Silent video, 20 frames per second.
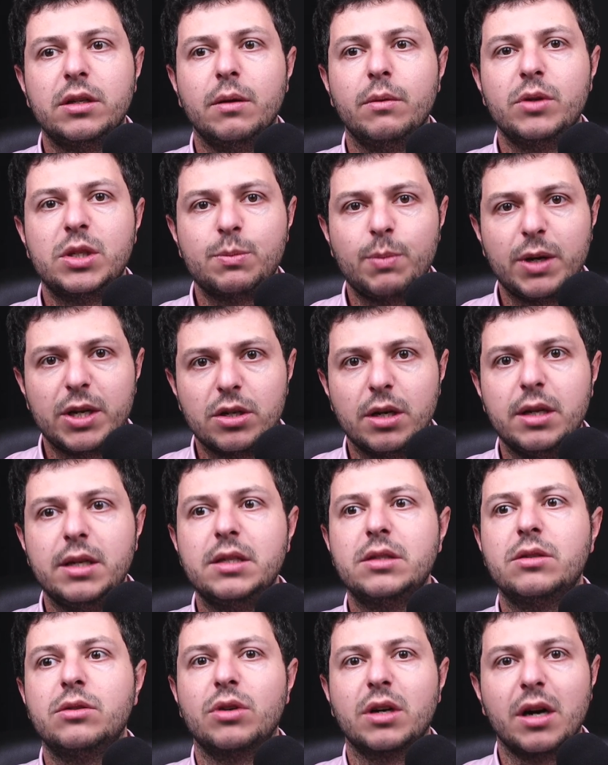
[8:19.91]
specialist
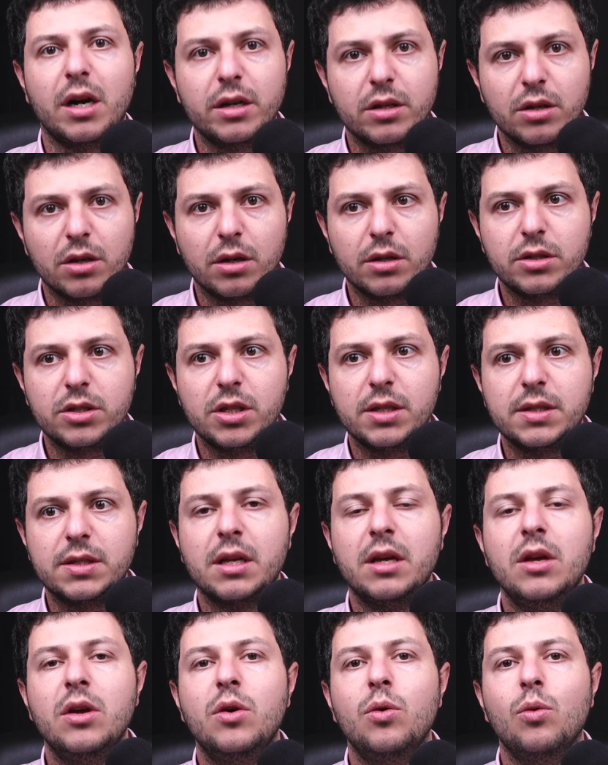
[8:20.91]
or cardiologist
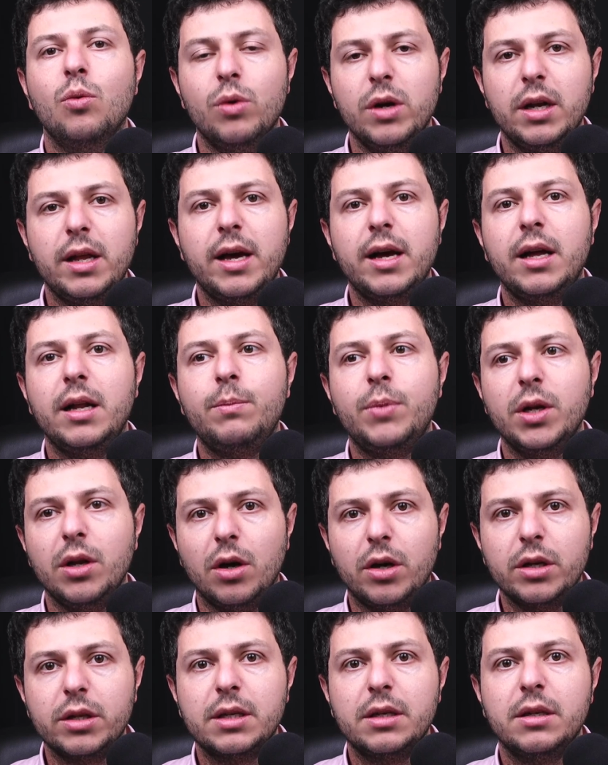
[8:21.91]
will help a lot
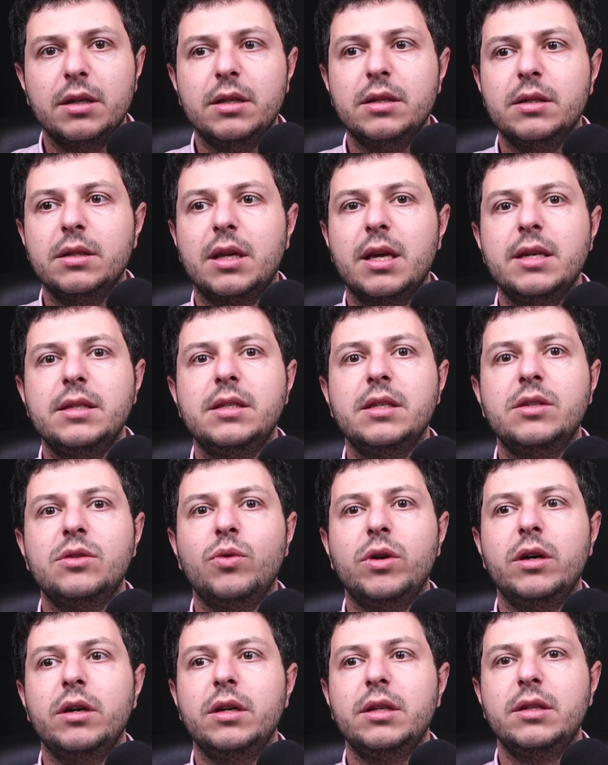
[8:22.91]
in cases where
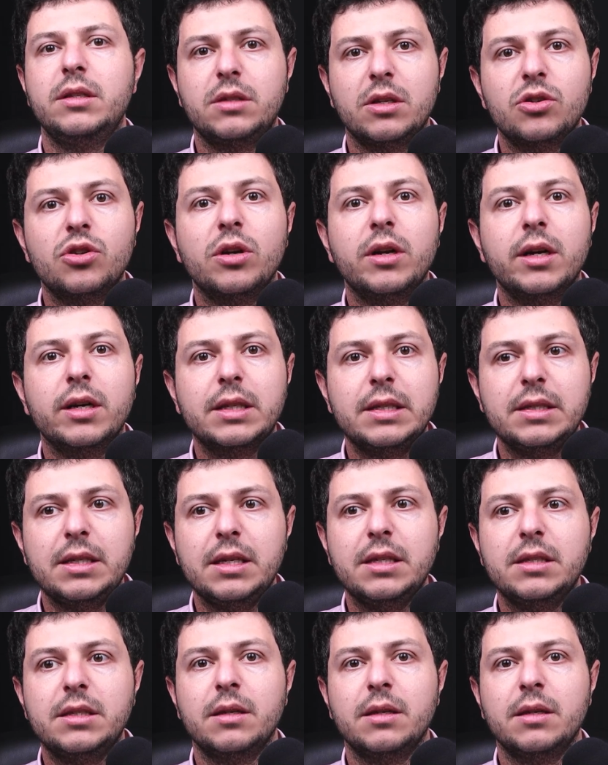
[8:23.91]
interstitial lung disease